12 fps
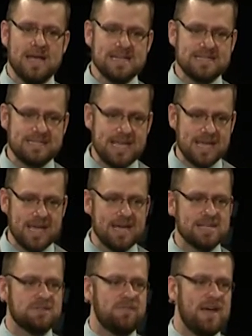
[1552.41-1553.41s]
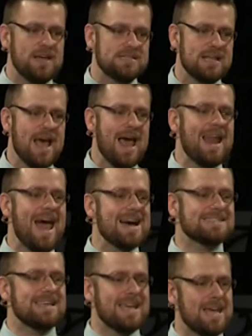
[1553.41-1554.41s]
seeking His face, and
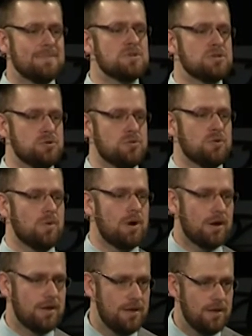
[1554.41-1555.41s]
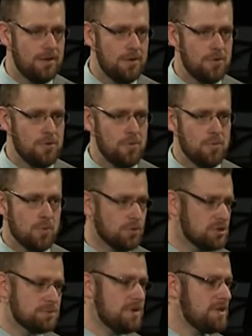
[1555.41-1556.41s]
asking Him to do the work. We'll
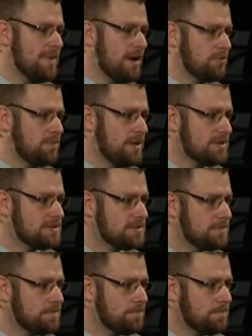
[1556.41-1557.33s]
just be the mouthpiece.